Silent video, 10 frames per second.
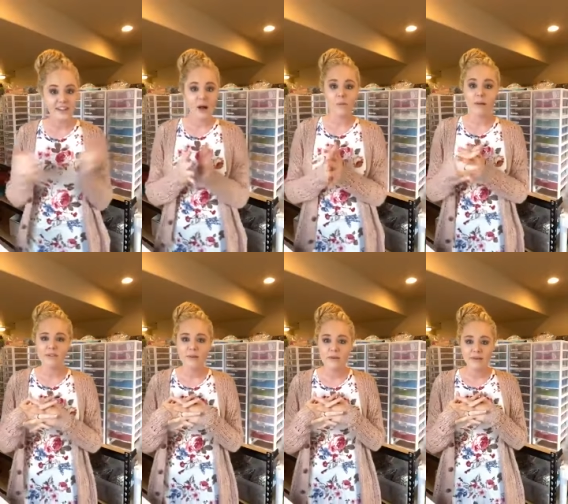Probably
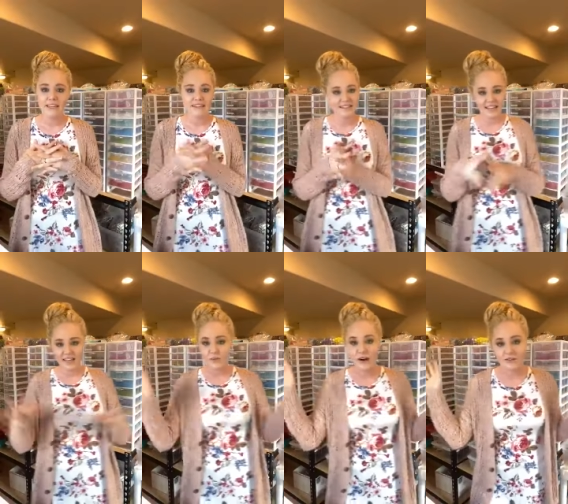from the big kids. They eat
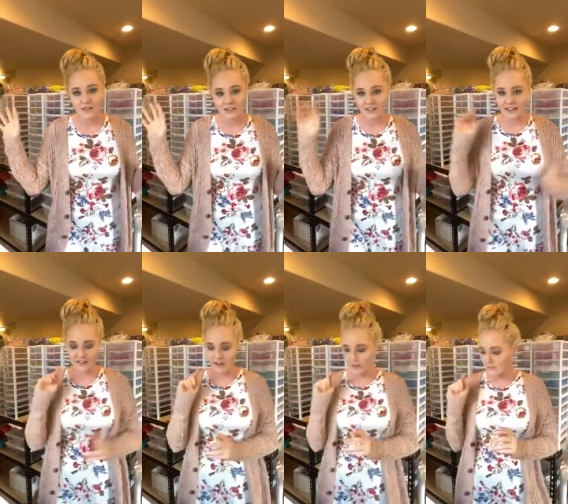waffles all day
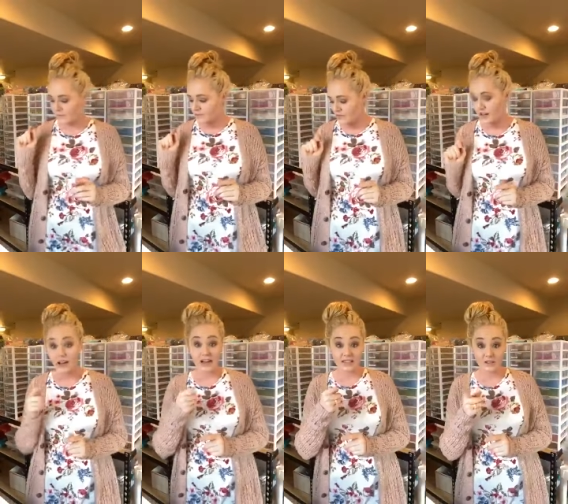long.
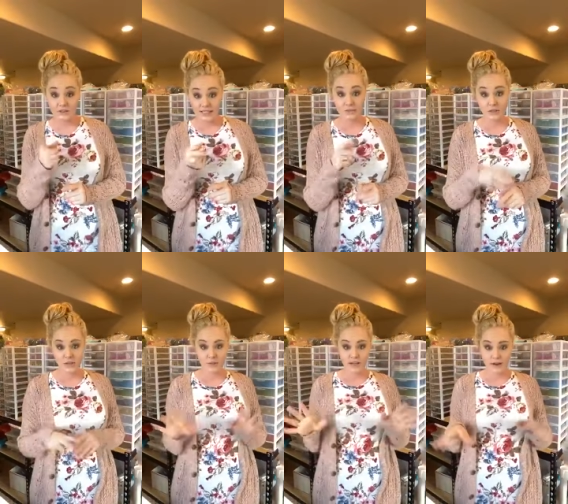Costco, Sam's Club.
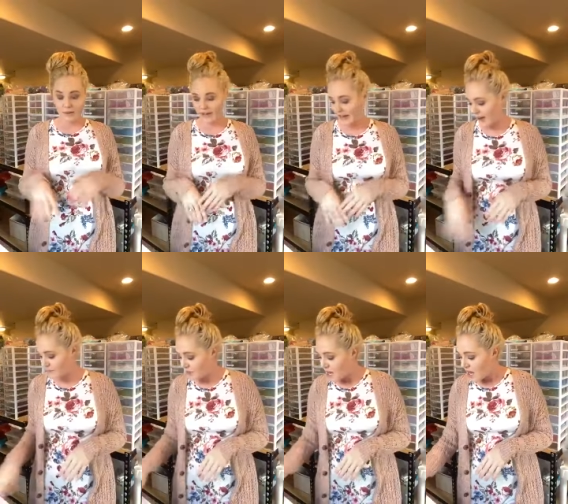You gotta buy that.
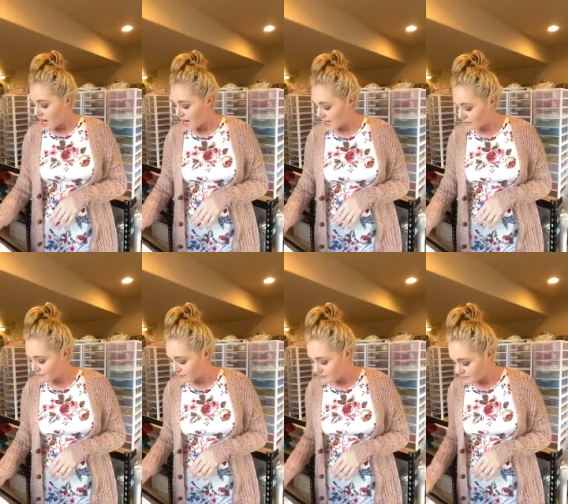
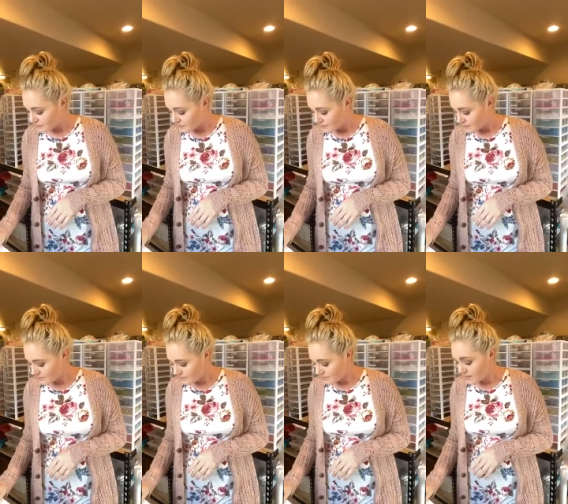Um,
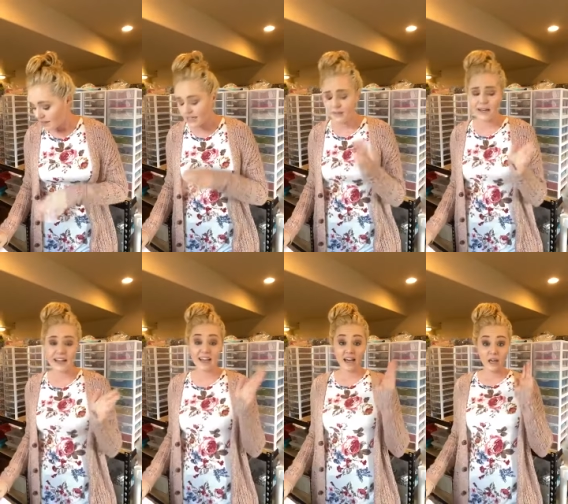
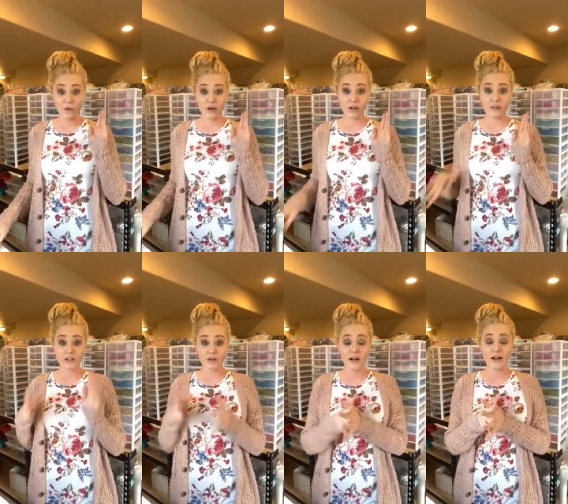anyway, I ordered the
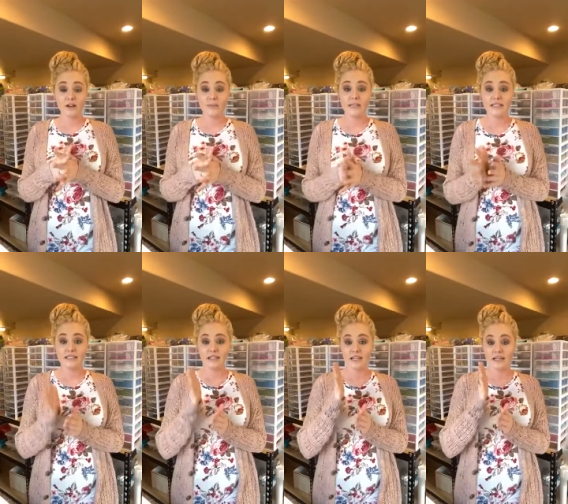crackle beads
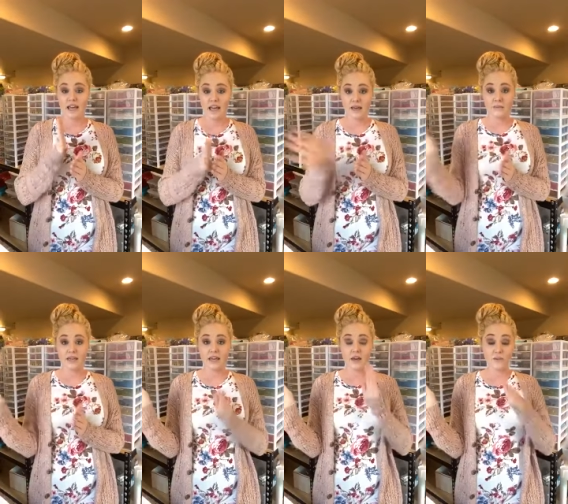in
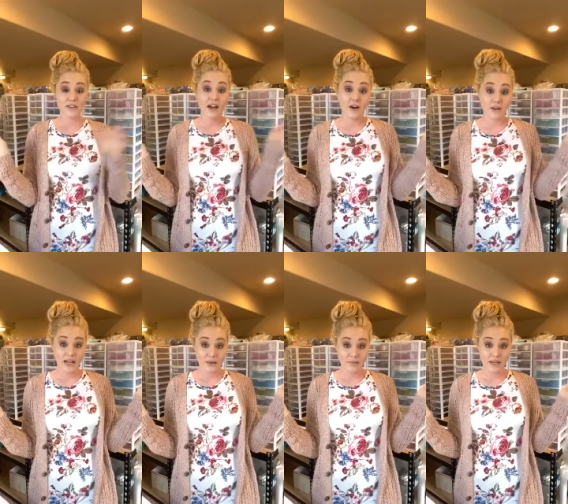AB and without
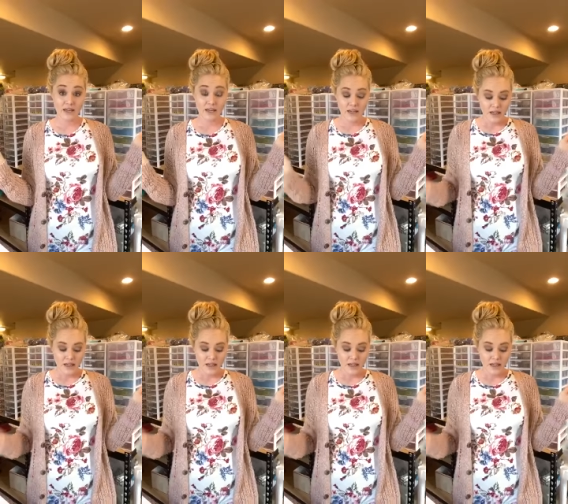AB.